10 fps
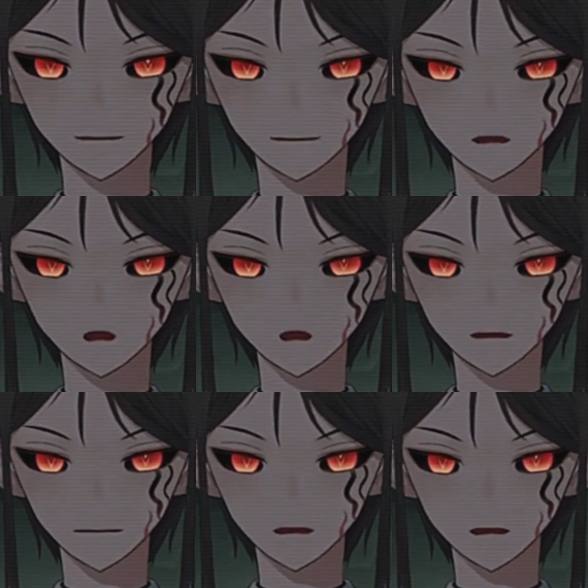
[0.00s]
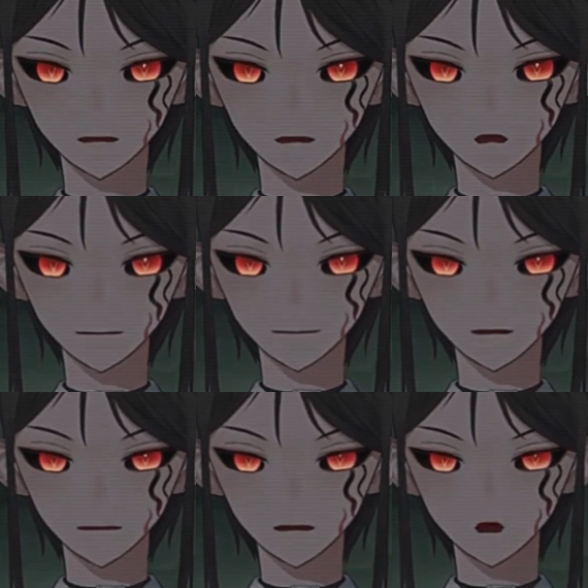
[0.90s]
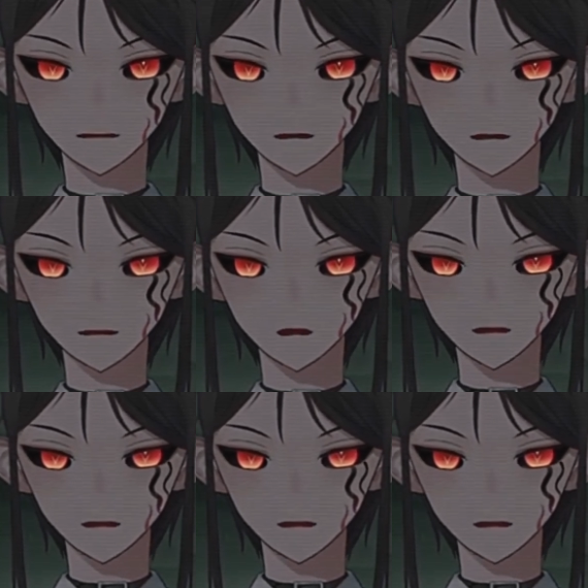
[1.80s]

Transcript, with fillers: time, and felt more vivid.